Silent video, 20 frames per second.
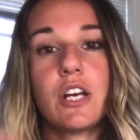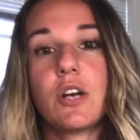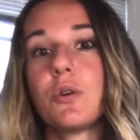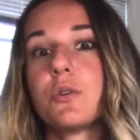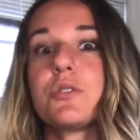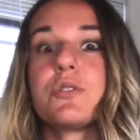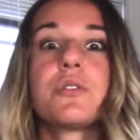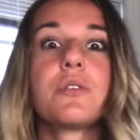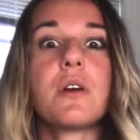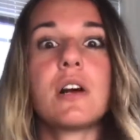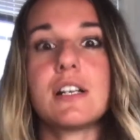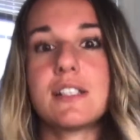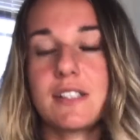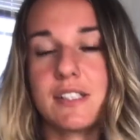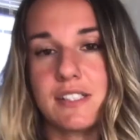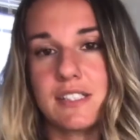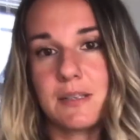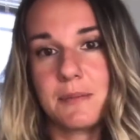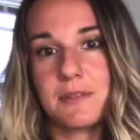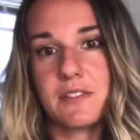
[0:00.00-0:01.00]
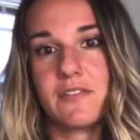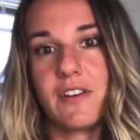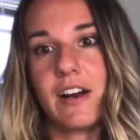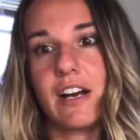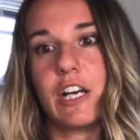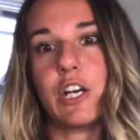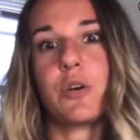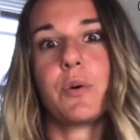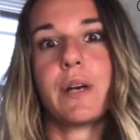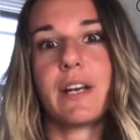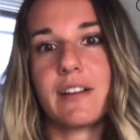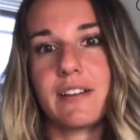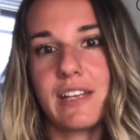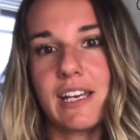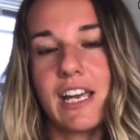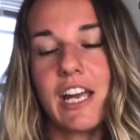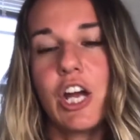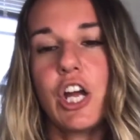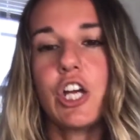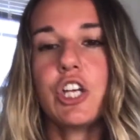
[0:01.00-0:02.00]
goes through our systems very
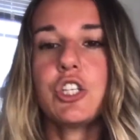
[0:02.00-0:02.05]
quickly.